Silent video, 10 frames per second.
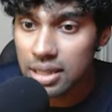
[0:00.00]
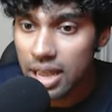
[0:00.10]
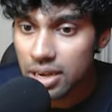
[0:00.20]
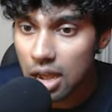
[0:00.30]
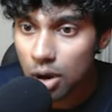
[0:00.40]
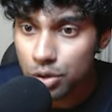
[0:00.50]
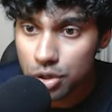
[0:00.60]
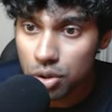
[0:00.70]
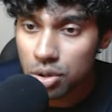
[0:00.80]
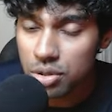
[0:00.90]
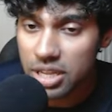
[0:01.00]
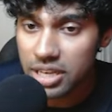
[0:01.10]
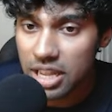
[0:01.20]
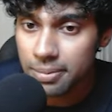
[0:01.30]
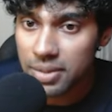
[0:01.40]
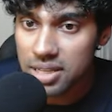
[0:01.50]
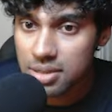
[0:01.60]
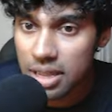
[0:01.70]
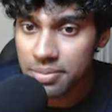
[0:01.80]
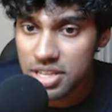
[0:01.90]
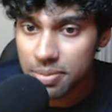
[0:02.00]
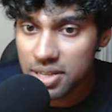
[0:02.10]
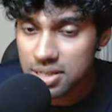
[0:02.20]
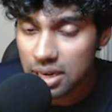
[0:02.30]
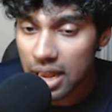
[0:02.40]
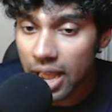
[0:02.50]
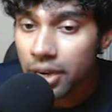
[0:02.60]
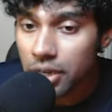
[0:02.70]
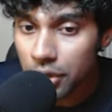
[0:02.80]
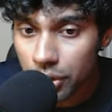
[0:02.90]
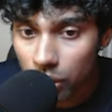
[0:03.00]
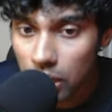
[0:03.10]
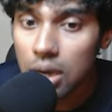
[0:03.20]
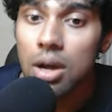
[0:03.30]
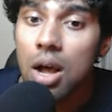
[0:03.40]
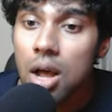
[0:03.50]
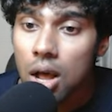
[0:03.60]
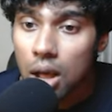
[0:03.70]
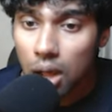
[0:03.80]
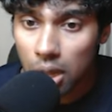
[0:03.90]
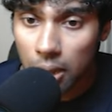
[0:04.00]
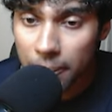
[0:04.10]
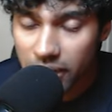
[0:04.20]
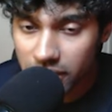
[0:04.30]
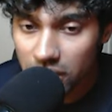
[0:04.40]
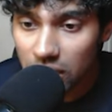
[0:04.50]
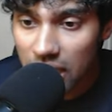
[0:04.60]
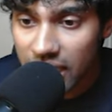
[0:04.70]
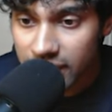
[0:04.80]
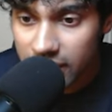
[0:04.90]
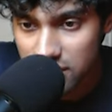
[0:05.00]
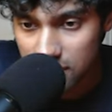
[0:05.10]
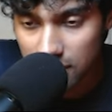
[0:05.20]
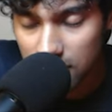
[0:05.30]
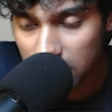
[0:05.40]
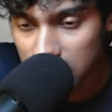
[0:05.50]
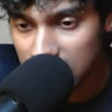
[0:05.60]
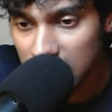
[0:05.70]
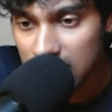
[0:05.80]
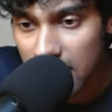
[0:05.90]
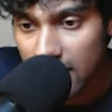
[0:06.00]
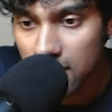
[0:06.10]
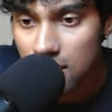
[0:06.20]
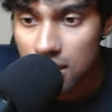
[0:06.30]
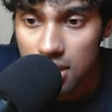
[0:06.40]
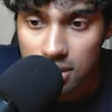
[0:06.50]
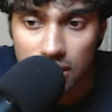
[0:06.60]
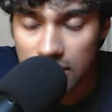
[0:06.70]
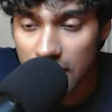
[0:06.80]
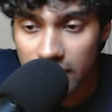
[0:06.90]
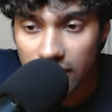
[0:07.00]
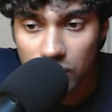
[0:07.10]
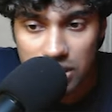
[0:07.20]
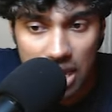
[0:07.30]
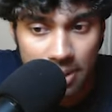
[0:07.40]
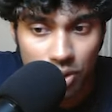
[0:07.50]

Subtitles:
that how to set up this MCP's client in your particular ID. See that the ID which I am